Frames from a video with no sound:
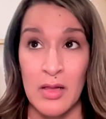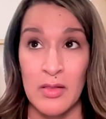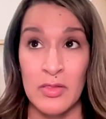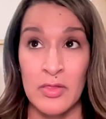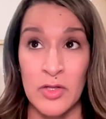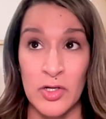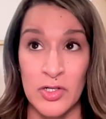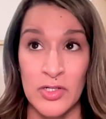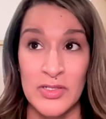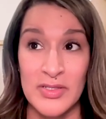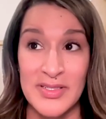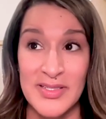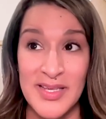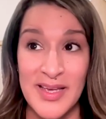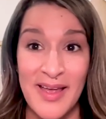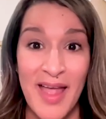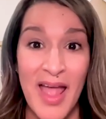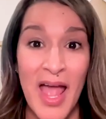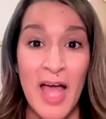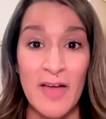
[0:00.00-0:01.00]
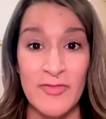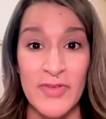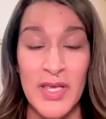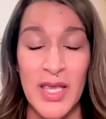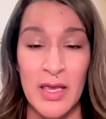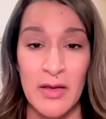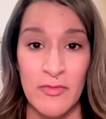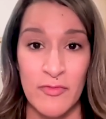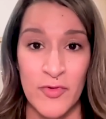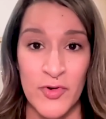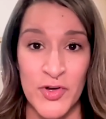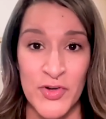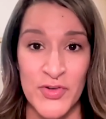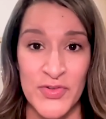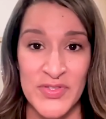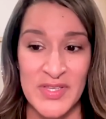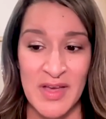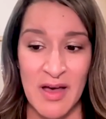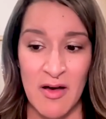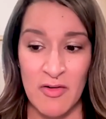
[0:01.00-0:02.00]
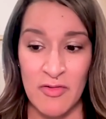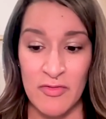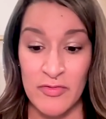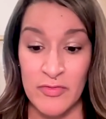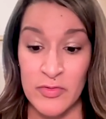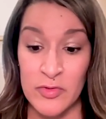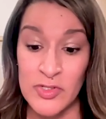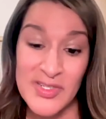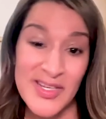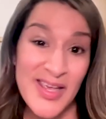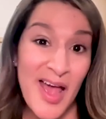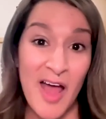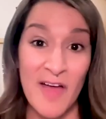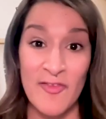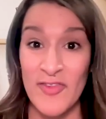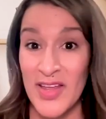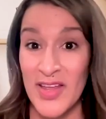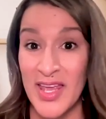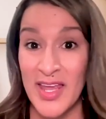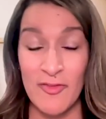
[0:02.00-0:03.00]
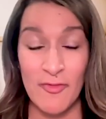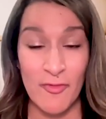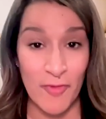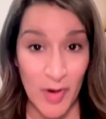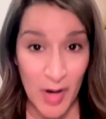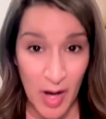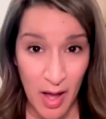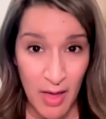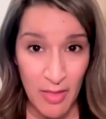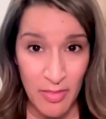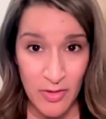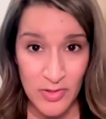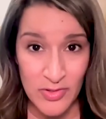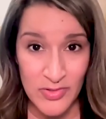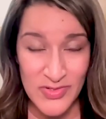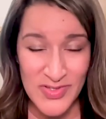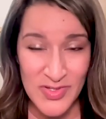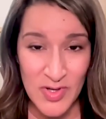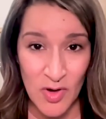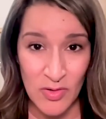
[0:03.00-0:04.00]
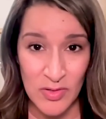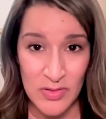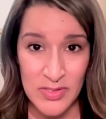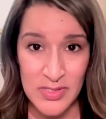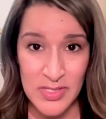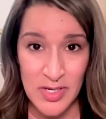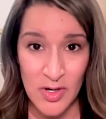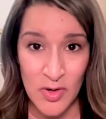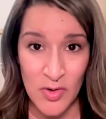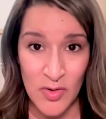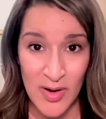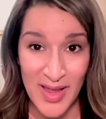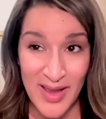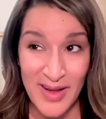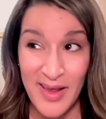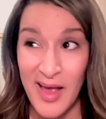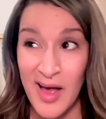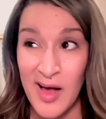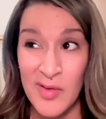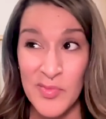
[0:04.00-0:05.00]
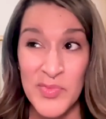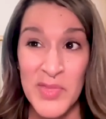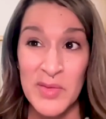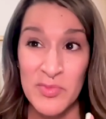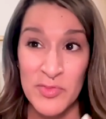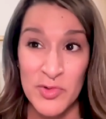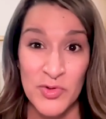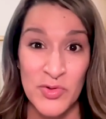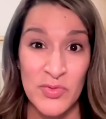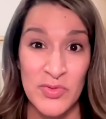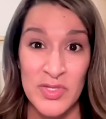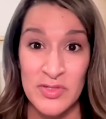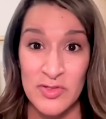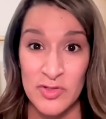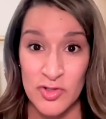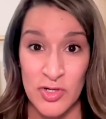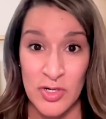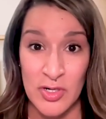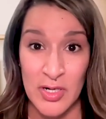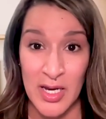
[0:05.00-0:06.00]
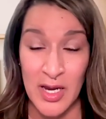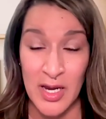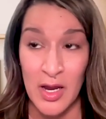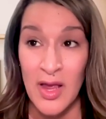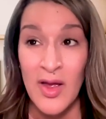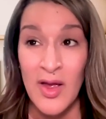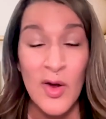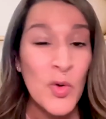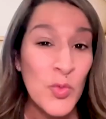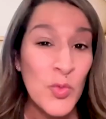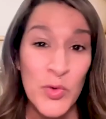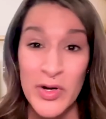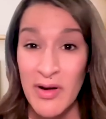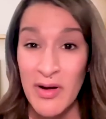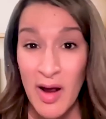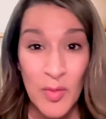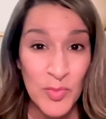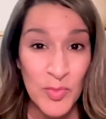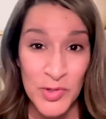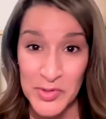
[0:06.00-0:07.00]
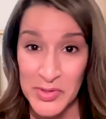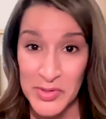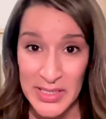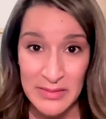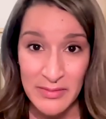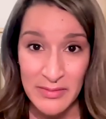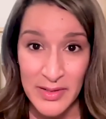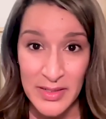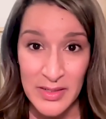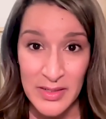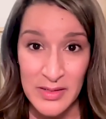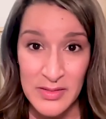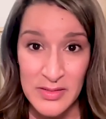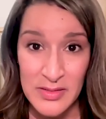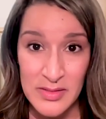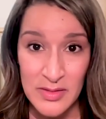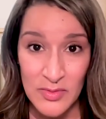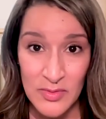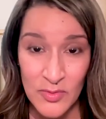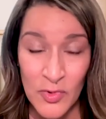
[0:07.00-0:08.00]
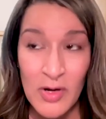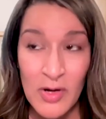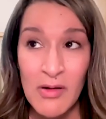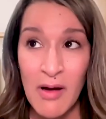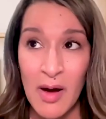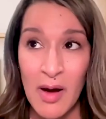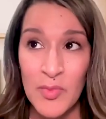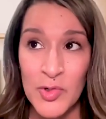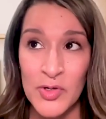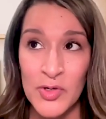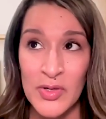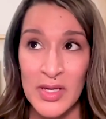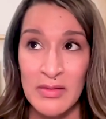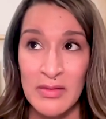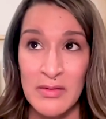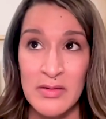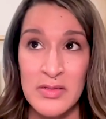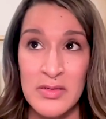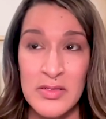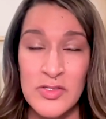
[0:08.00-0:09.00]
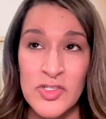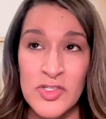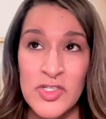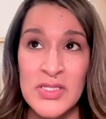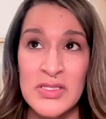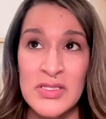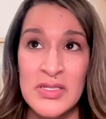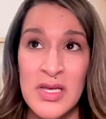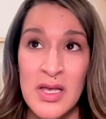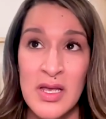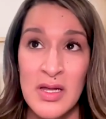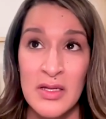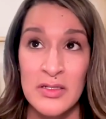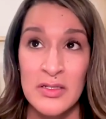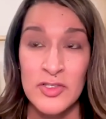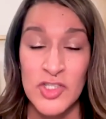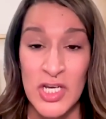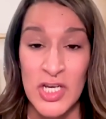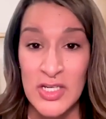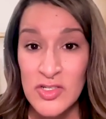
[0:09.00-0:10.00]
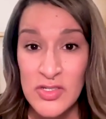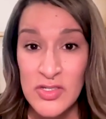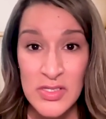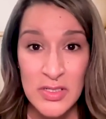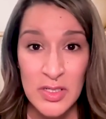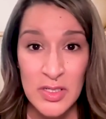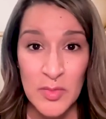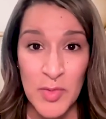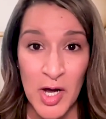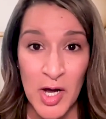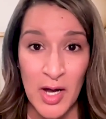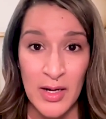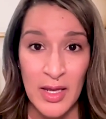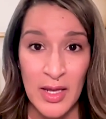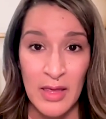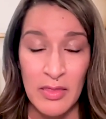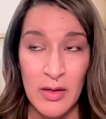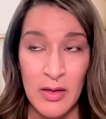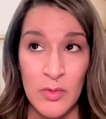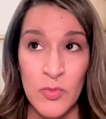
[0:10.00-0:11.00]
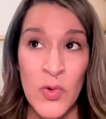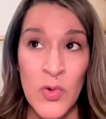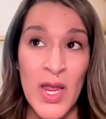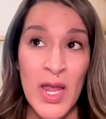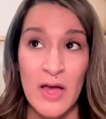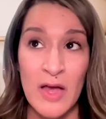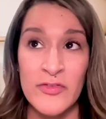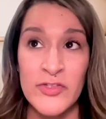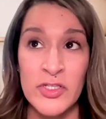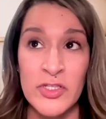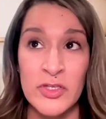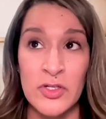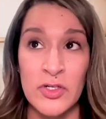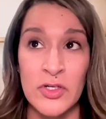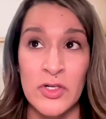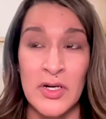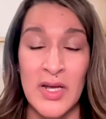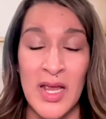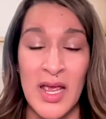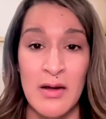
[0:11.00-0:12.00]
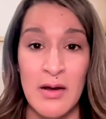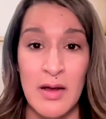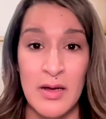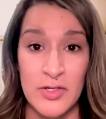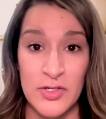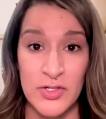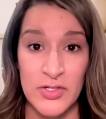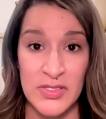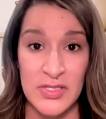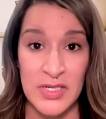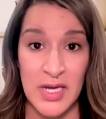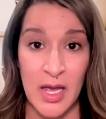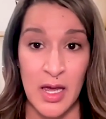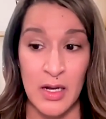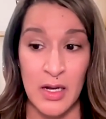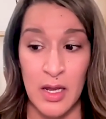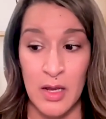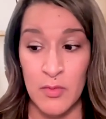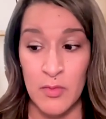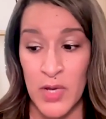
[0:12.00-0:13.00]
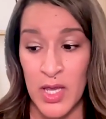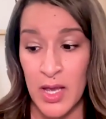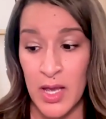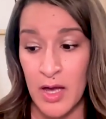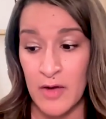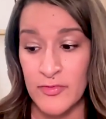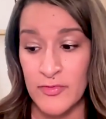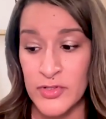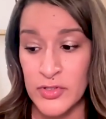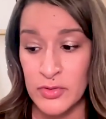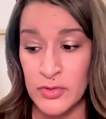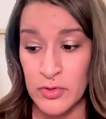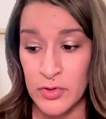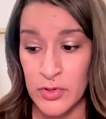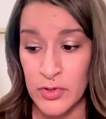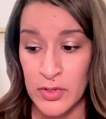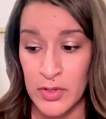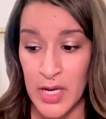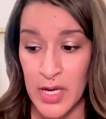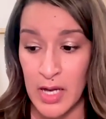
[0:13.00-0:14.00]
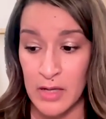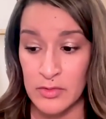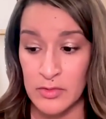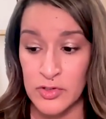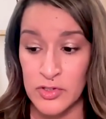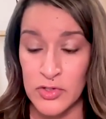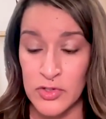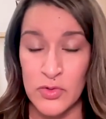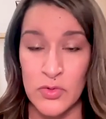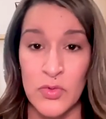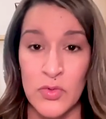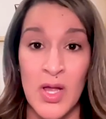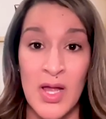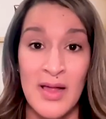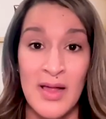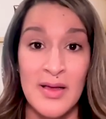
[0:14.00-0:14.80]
learn to advocate for yourself, learn to advocate for others also, and help them through this journey. We're not broken, ladies. We're not broken. There's just changes in our body that we have to learn and understand, and we have to learn how to